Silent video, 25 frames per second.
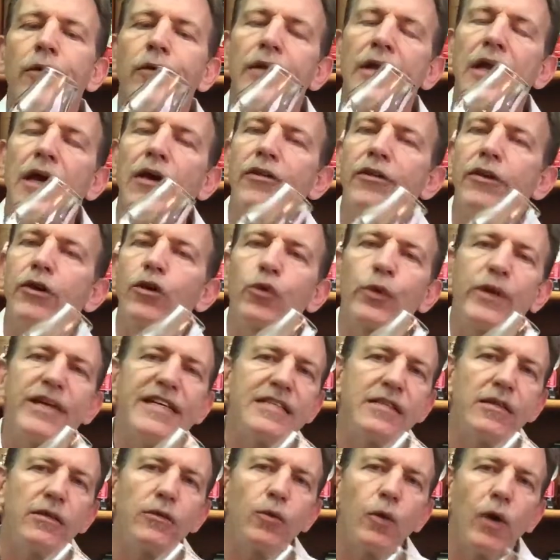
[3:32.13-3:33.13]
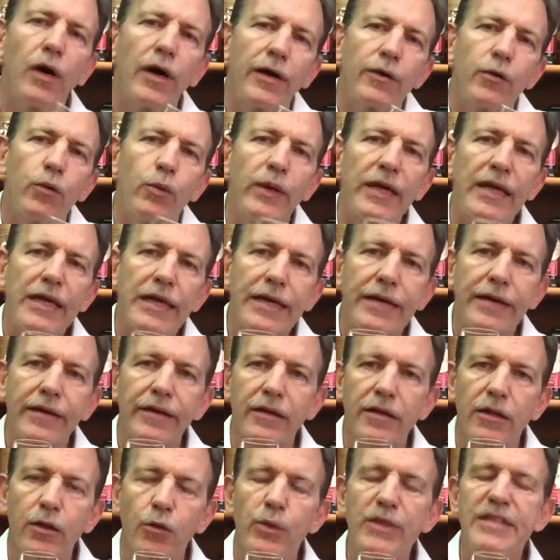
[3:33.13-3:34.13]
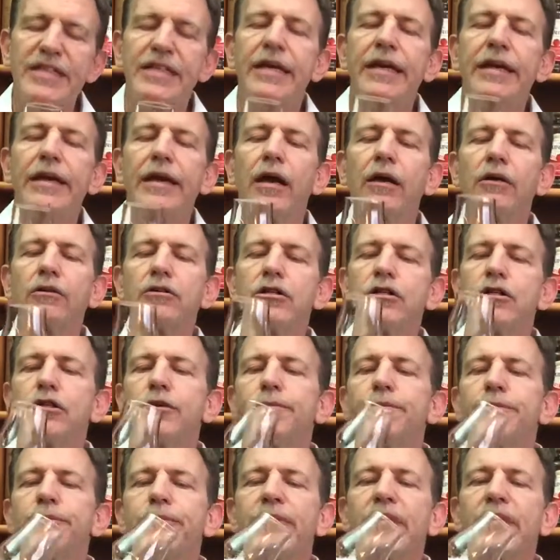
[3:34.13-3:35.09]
Now, the reason why we here at the Whisky Couch